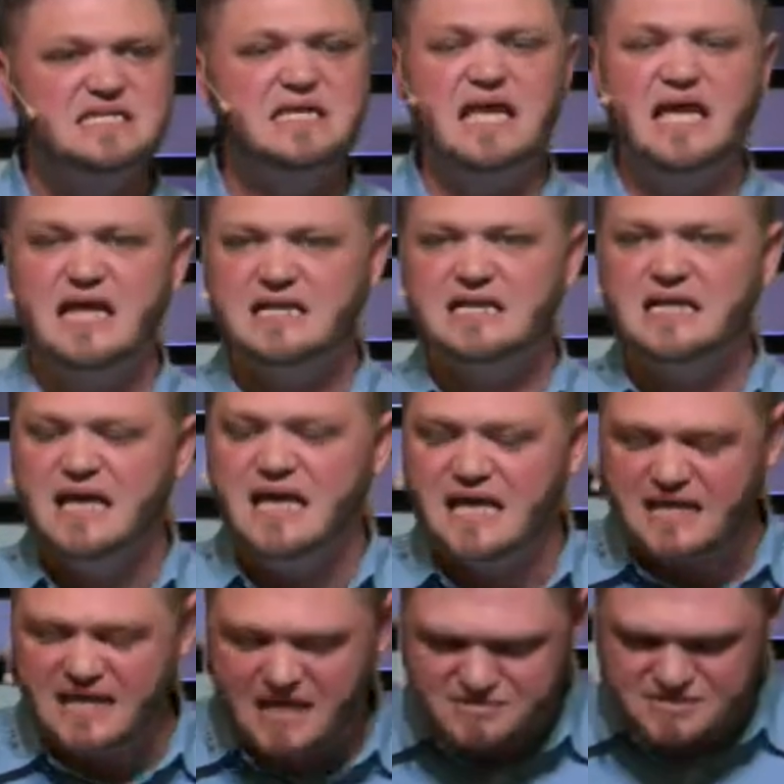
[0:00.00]
it
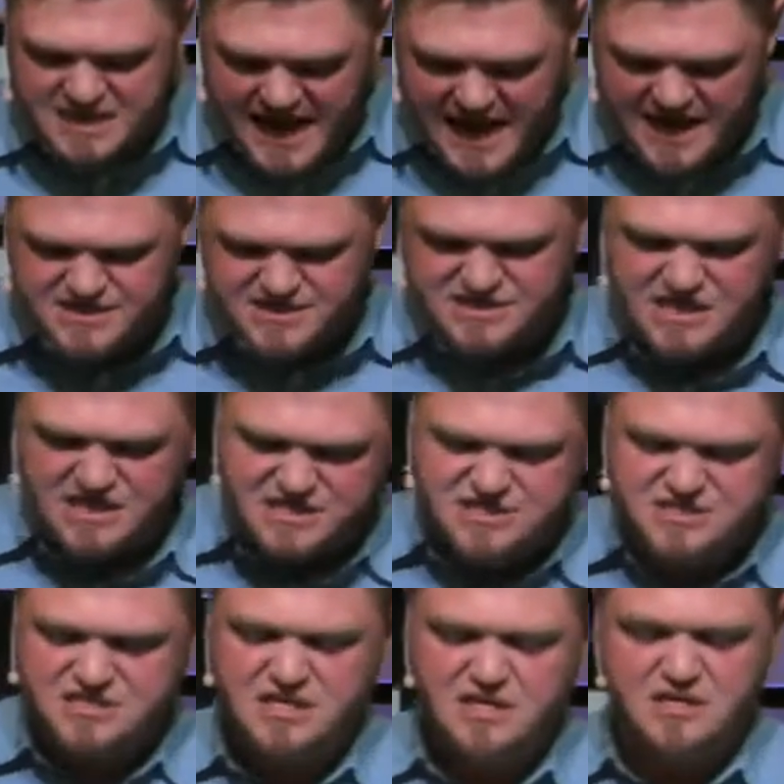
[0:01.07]
gives access
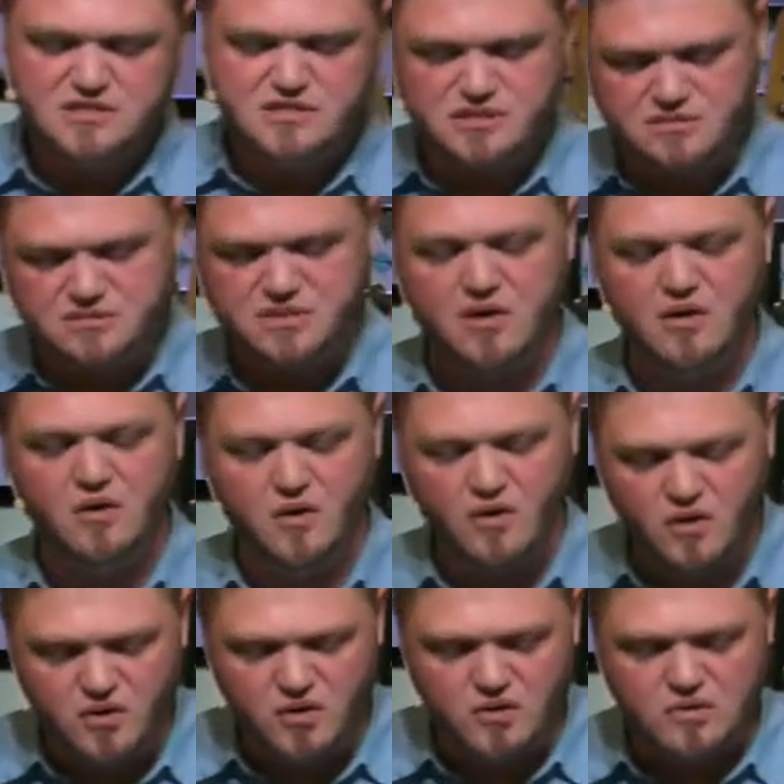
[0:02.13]
to the
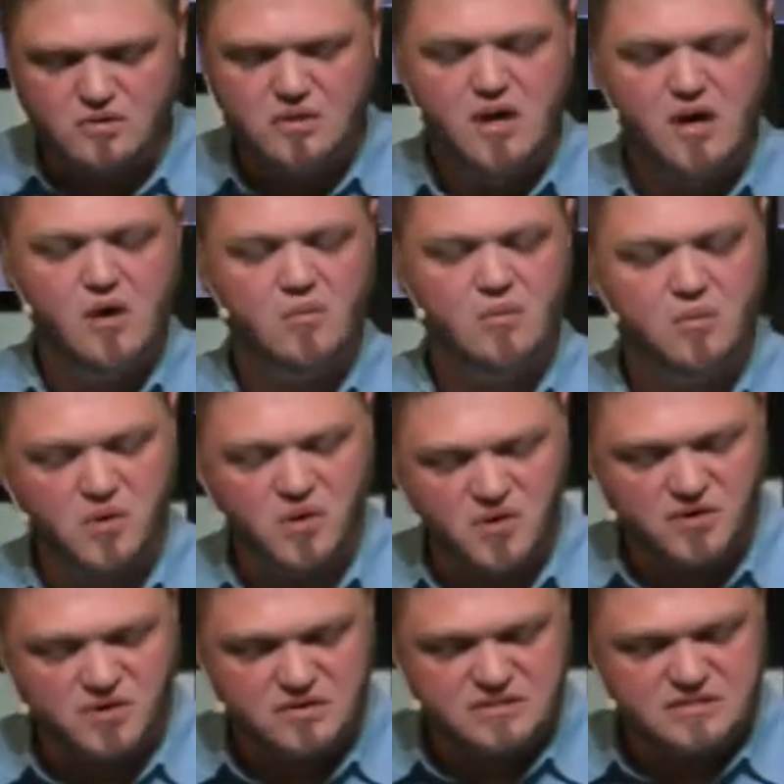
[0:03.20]
whole
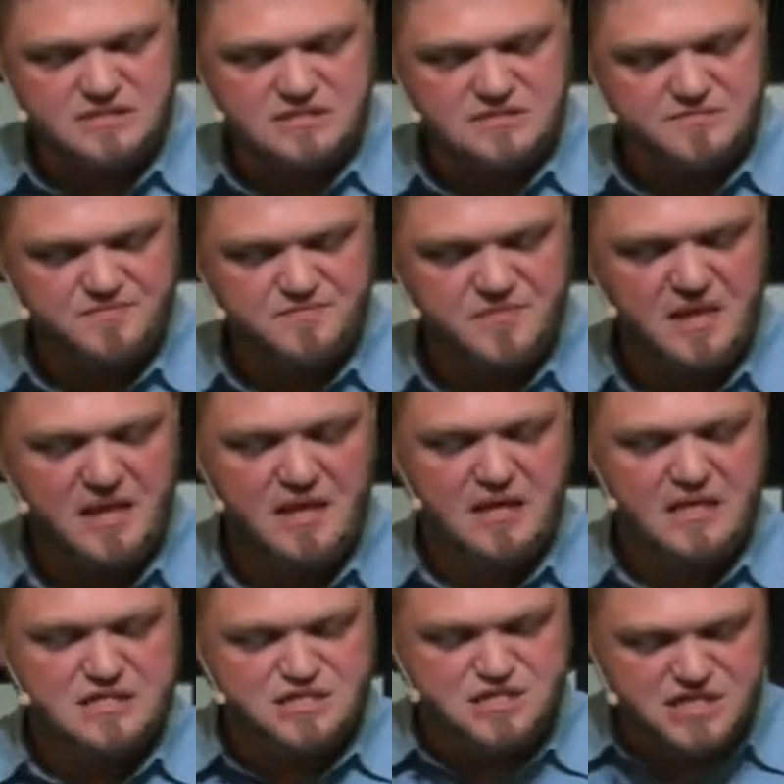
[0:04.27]
world.
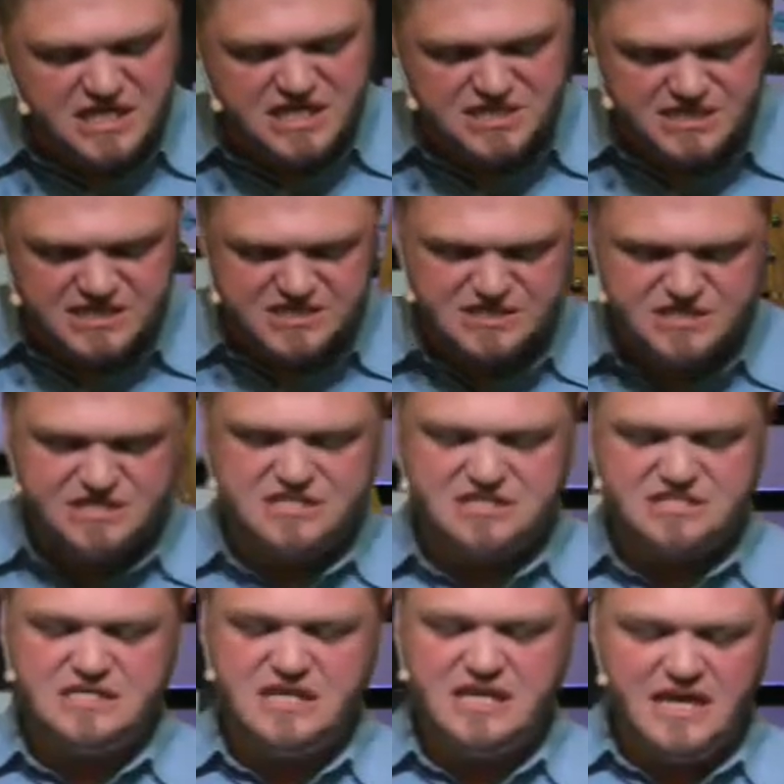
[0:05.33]
Jesus
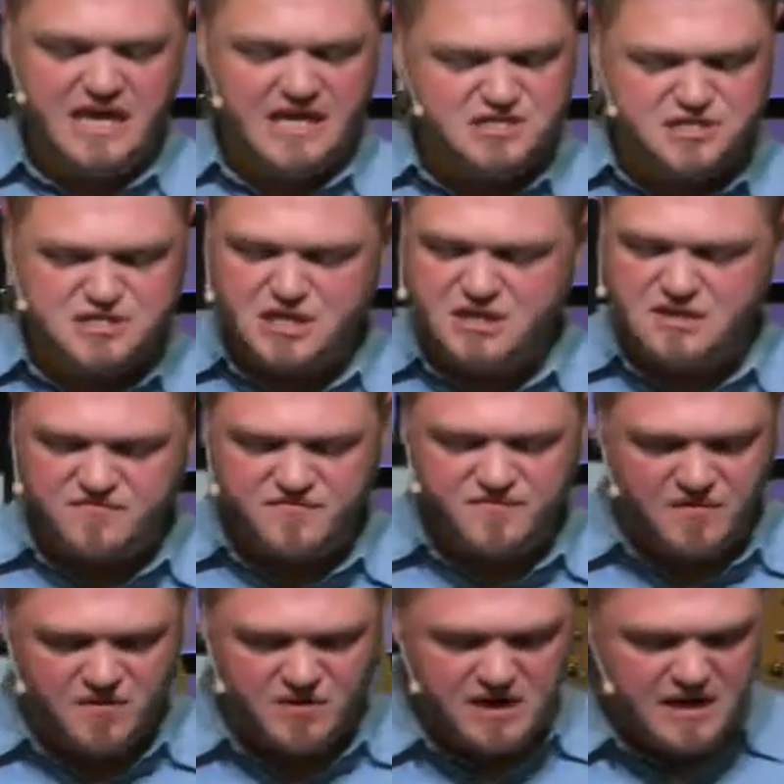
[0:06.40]
is good
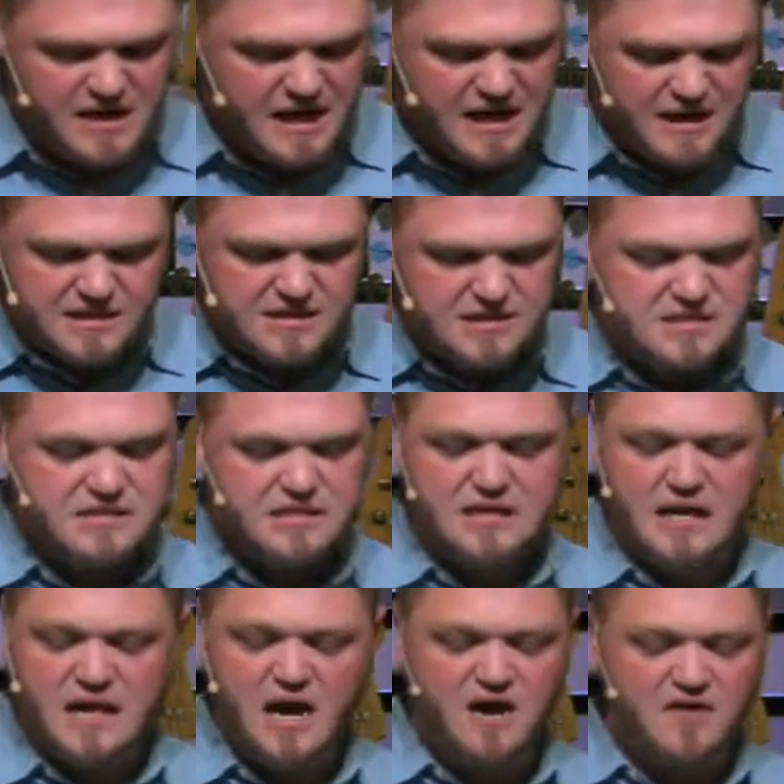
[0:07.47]
for
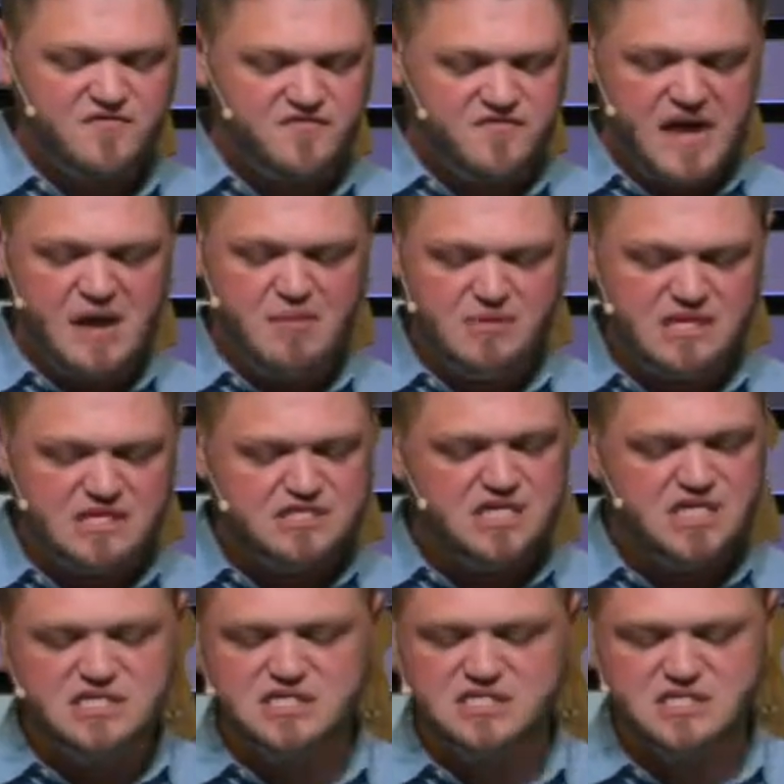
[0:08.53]
our family.
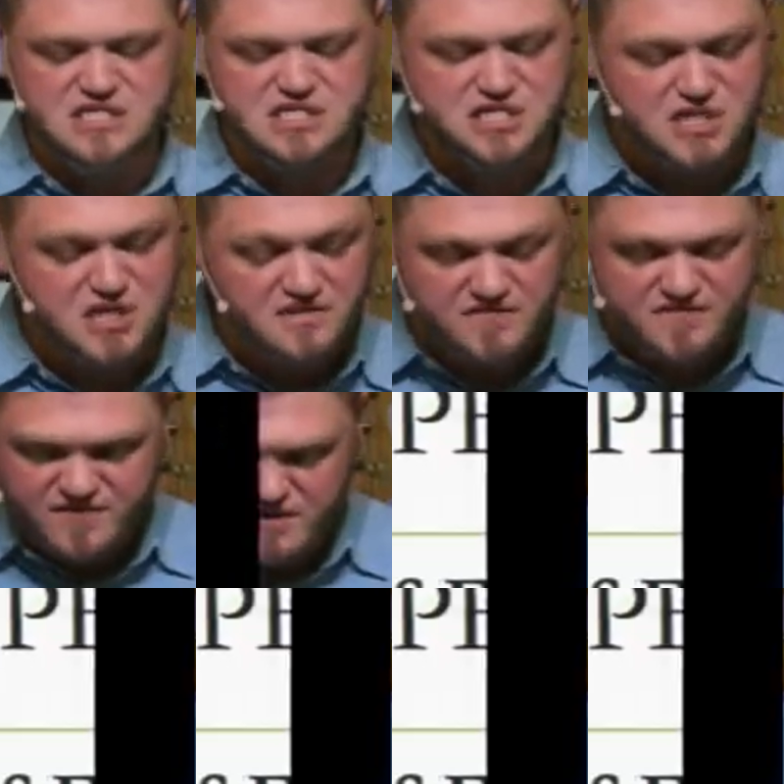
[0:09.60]
Jesus is good for